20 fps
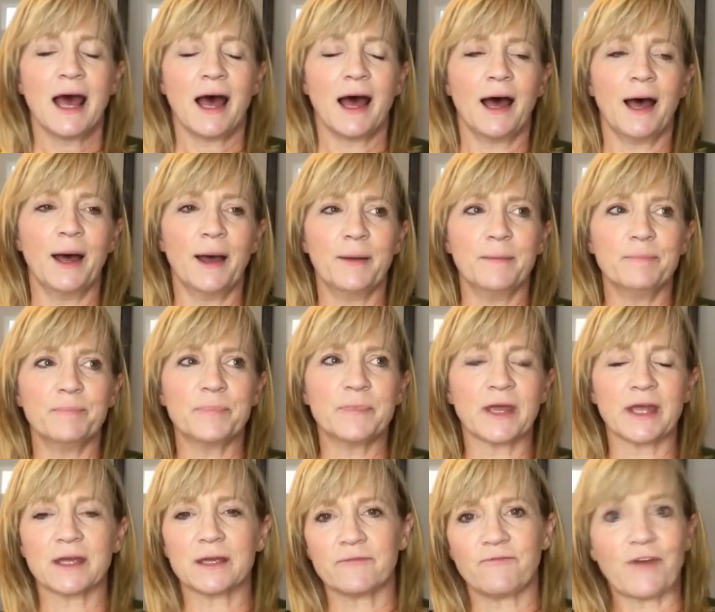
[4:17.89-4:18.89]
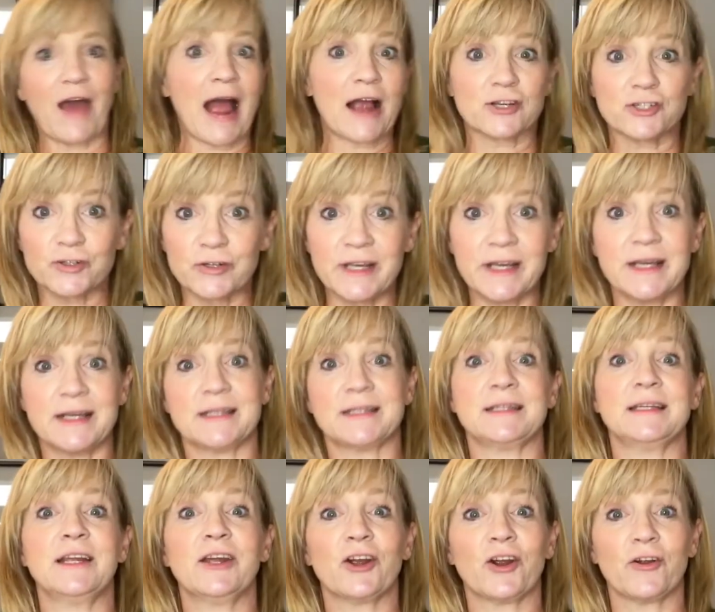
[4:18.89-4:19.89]
the factory
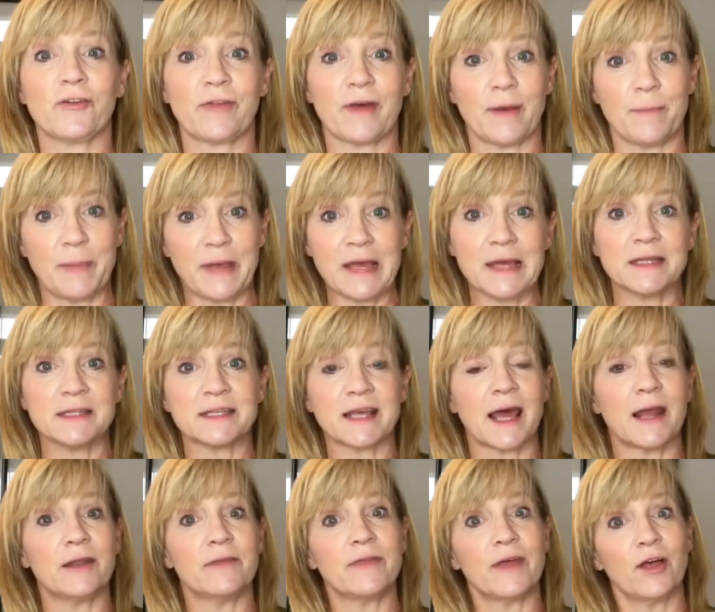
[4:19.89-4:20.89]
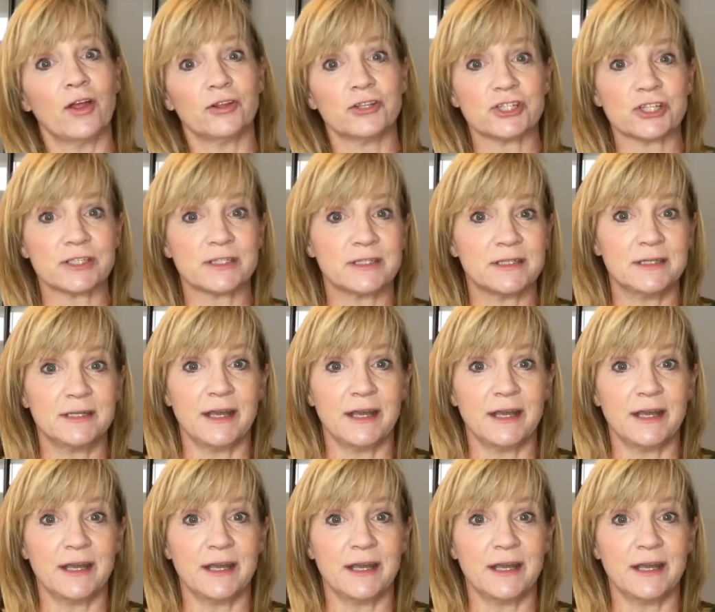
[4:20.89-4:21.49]
is near the bins and they'll just